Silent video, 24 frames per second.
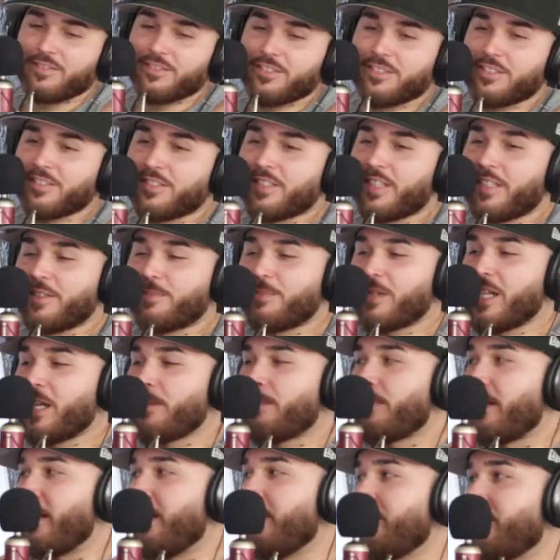It's just it, like
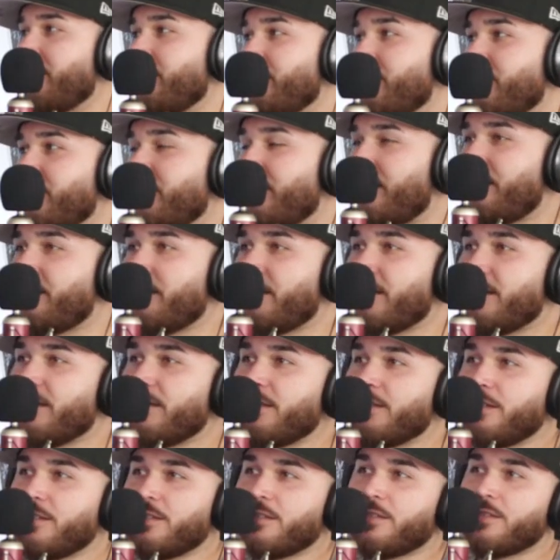Black Panther, the same thing.